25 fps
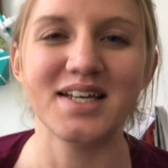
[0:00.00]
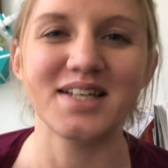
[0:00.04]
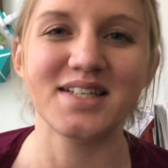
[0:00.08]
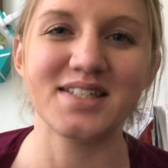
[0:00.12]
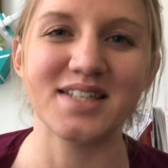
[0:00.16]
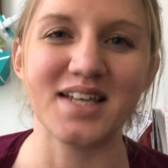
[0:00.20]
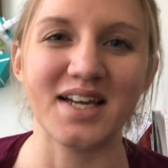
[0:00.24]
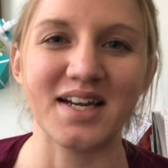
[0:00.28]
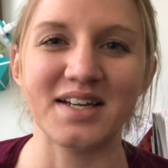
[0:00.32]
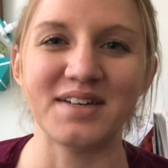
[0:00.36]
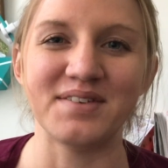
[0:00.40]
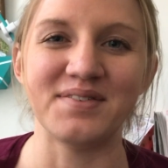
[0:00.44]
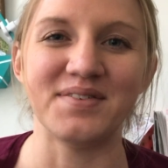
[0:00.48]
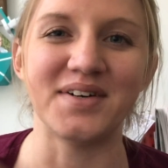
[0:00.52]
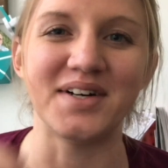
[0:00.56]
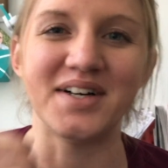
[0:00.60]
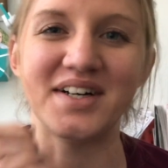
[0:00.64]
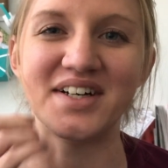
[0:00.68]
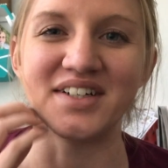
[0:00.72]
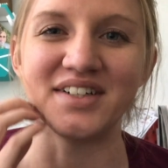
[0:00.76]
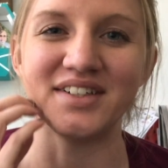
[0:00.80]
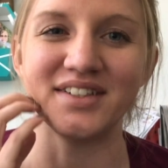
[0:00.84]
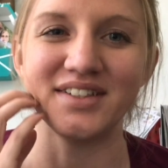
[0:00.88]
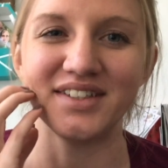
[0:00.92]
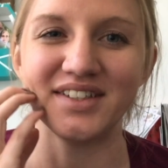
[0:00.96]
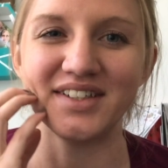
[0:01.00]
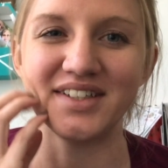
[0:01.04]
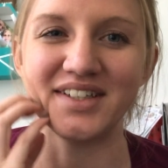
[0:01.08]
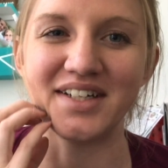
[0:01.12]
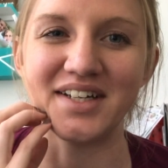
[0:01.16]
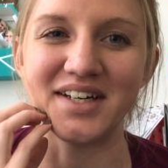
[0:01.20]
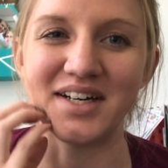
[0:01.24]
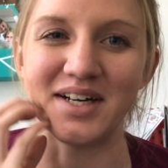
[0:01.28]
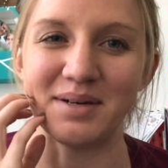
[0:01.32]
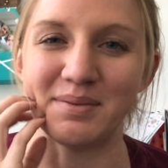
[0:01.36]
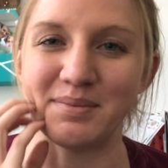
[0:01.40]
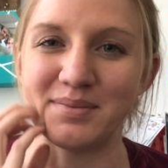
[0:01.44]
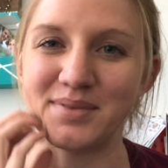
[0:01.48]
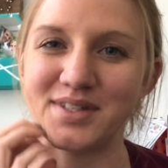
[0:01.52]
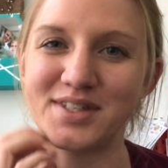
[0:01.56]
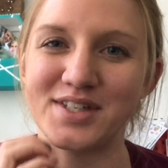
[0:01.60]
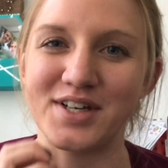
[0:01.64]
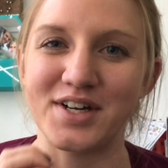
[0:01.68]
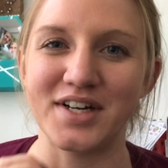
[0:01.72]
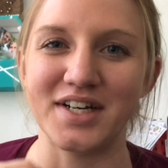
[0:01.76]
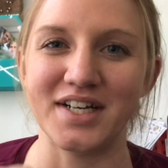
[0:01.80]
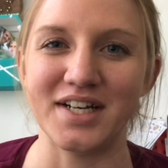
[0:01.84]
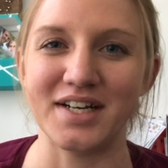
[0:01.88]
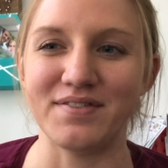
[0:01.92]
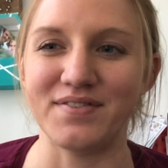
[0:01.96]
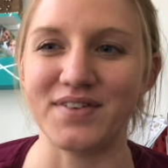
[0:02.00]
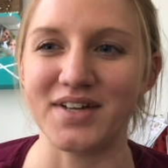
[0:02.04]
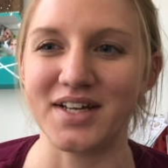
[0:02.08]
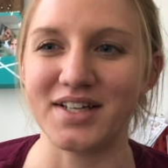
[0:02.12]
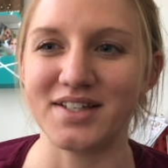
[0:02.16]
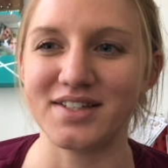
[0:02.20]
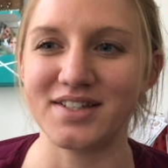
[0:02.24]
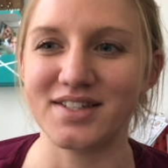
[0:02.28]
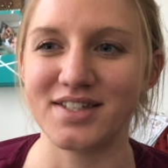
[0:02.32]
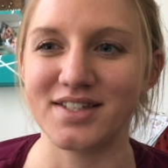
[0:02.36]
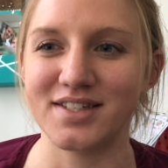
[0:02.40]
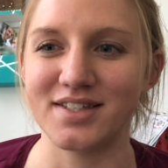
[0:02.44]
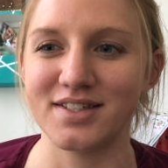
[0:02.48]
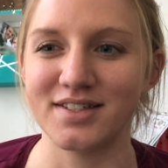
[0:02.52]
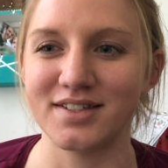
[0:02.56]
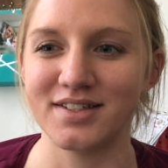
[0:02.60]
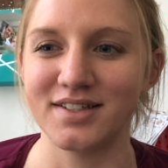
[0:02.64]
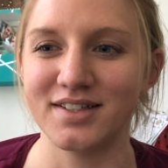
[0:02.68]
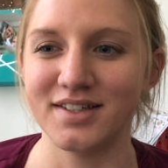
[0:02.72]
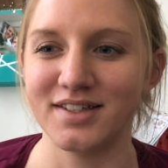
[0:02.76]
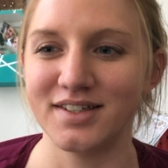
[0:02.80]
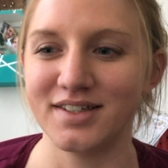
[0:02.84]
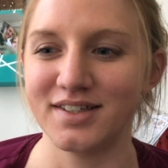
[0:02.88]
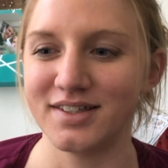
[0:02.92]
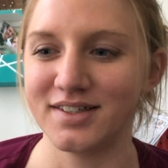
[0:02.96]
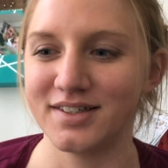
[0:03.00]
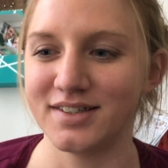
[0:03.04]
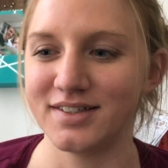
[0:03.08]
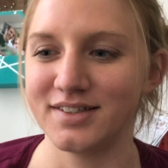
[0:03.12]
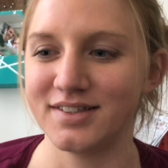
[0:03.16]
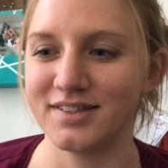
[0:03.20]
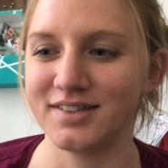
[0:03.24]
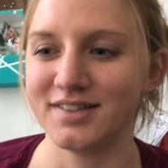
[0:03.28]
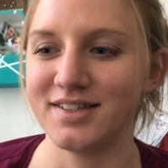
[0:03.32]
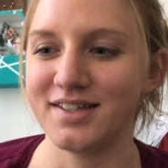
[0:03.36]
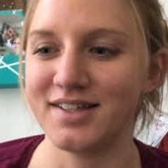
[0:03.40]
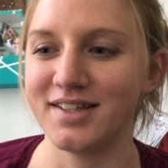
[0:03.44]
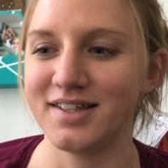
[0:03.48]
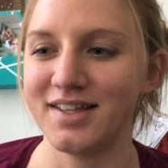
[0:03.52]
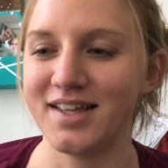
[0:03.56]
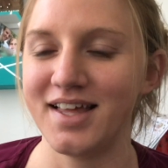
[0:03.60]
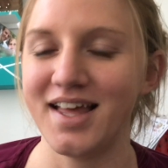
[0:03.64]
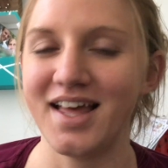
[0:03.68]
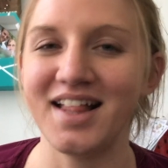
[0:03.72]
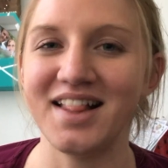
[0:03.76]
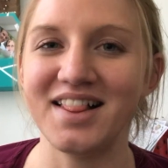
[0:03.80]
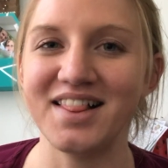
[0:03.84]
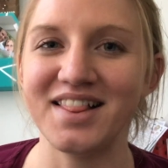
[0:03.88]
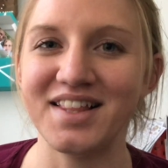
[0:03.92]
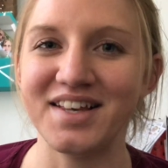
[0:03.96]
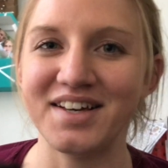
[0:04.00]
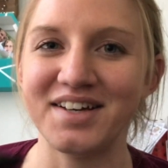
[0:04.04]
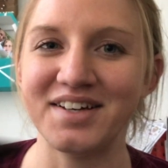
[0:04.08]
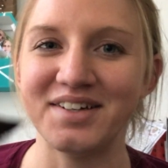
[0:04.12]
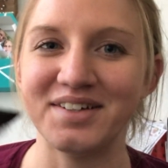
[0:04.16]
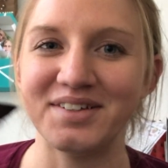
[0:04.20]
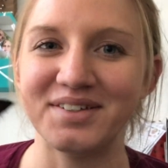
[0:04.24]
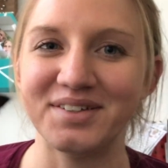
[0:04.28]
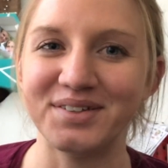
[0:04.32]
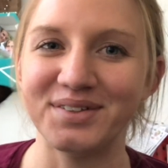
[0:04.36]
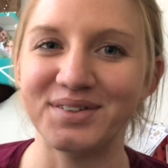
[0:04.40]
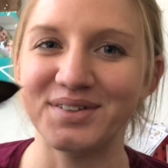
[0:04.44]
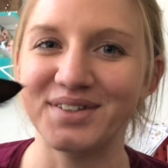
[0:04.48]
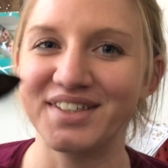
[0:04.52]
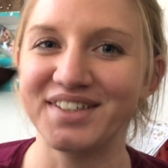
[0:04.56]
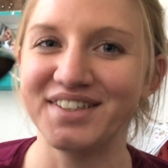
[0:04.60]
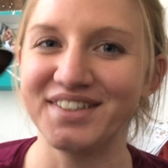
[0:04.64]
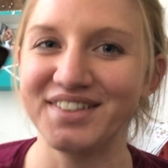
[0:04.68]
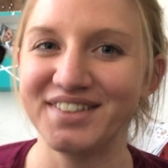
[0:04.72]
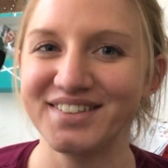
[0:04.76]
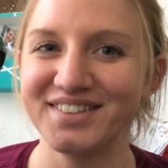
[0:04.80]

Second of all, sorry in advance. Hello.